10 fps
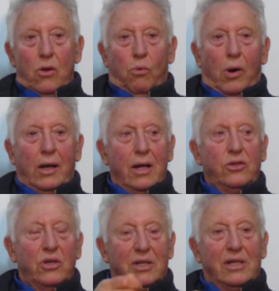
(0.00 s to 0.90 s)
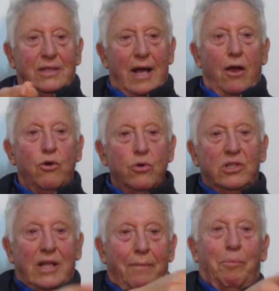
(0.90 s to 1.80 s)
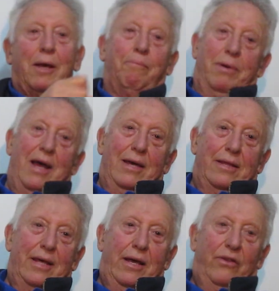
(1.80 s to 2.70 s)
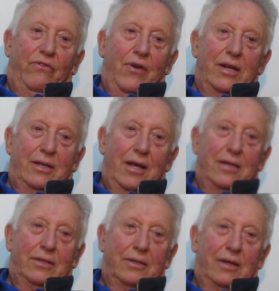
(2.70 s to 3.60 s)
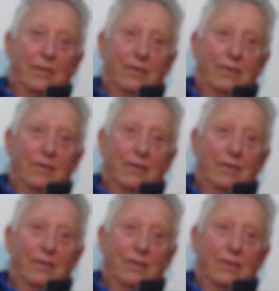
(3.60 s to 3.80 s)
why don't you just say, who's that big player there? He's fantastic.